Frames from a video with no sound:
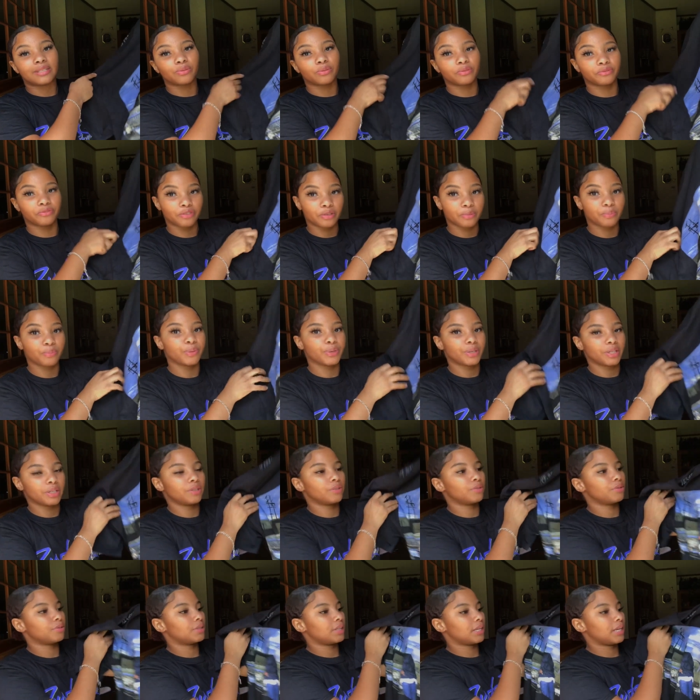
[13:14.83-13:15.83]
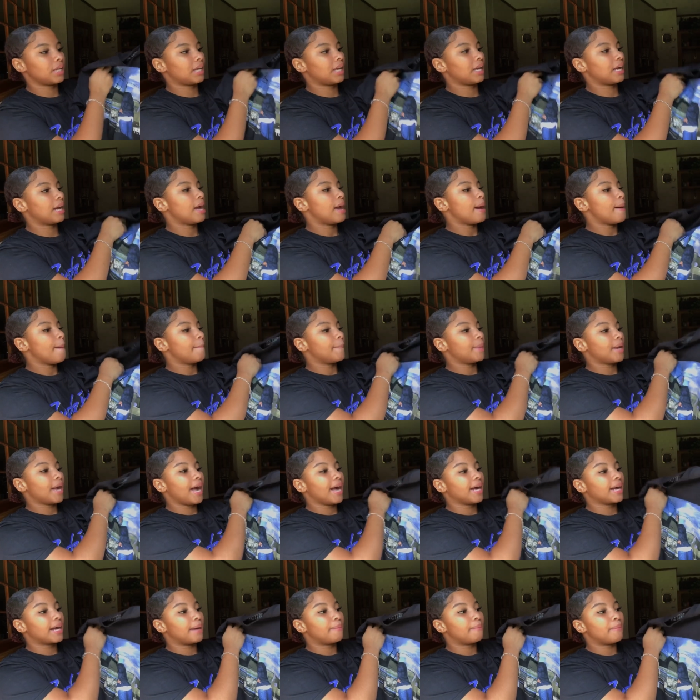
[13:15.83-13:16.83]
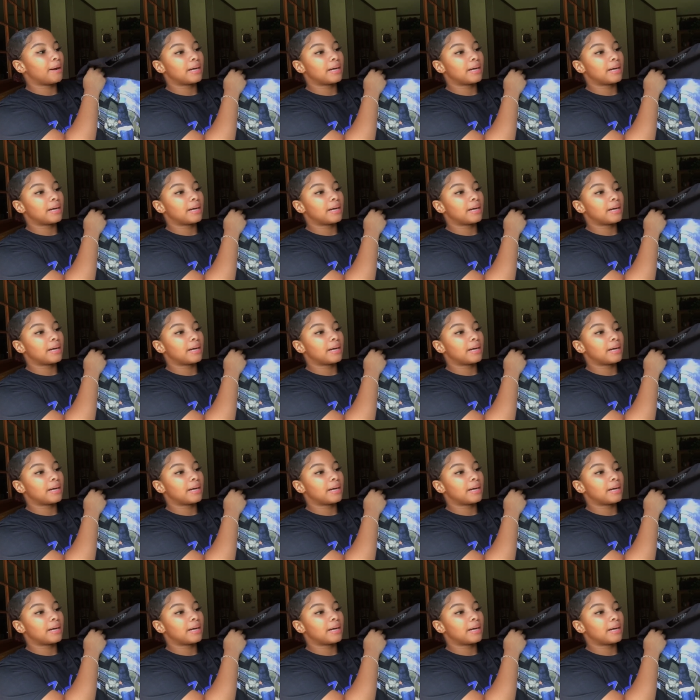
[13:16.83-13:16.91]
one from Pretty Little Thing, but I got